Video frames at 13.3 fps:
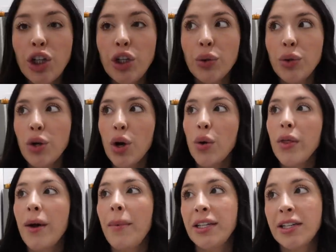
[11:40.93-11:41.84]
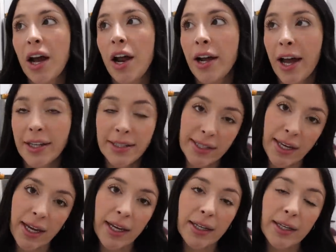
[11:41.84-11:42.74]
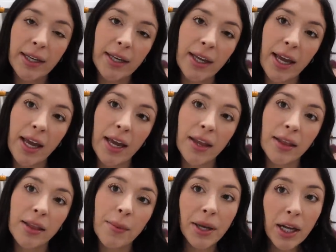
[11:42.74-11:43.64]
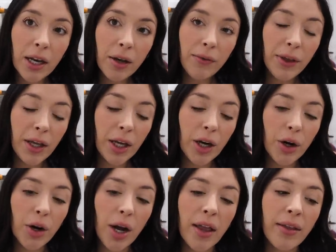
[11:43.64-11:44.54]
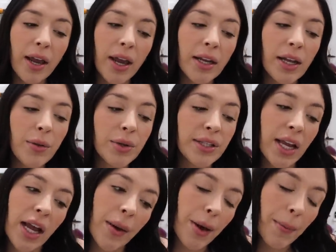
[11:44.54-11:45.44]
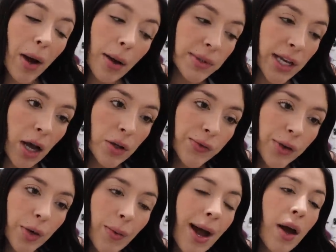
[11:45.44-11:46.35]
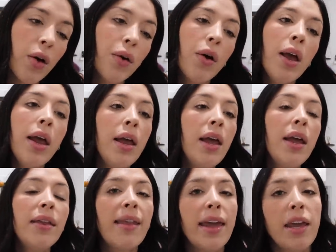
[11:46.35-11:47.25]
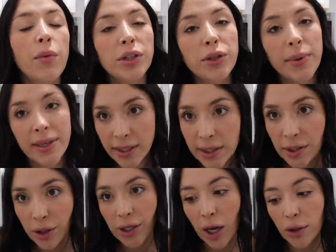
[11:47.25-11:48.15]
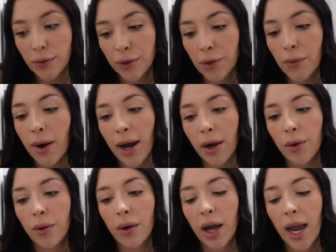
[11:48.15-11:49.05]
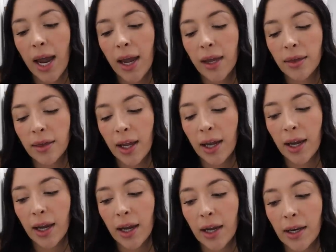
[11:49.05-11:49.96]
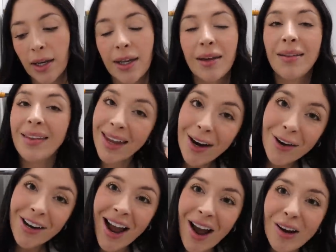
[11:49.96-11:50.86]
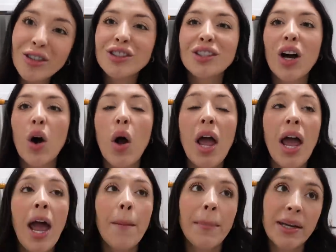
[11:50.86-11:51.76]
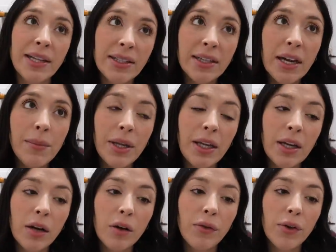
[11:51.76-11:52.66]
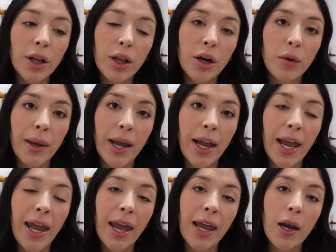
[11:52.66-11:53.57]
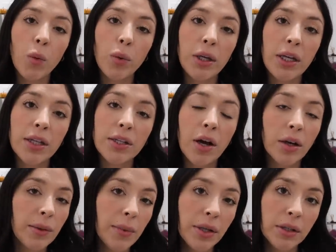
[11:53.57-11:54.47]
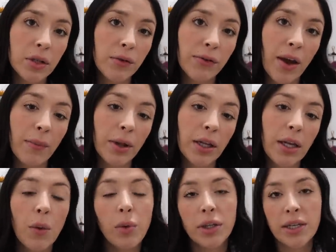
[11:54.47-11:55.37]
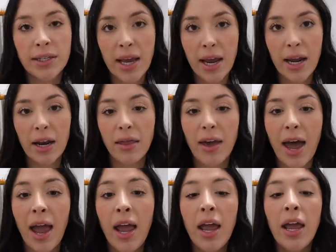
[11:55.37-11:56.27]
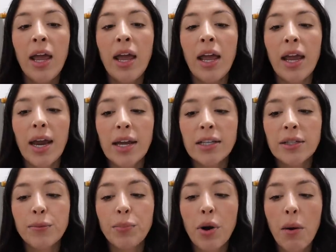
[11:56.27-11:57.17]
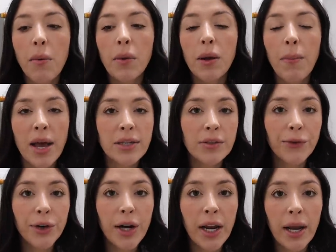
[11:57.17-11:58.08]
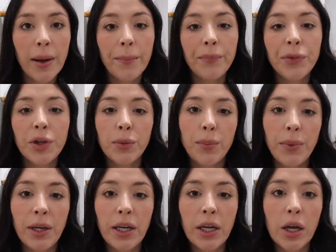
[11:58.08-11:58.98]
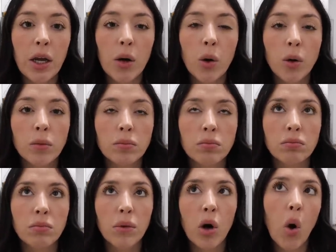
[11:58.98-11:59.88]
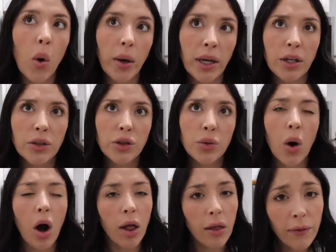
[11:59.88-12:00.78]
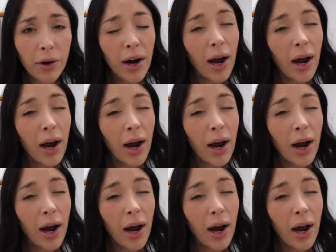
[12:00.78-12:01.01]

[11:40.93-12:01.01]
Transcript: you know that my dad got sick in the beginning of the year and then he was staying at my mom's house for a while then he went to my sister's house for a while and then he's here now. So my dad's gonna be here for a little bit and we talked amongst our family and we decided that it's probably best for him to be going to all of our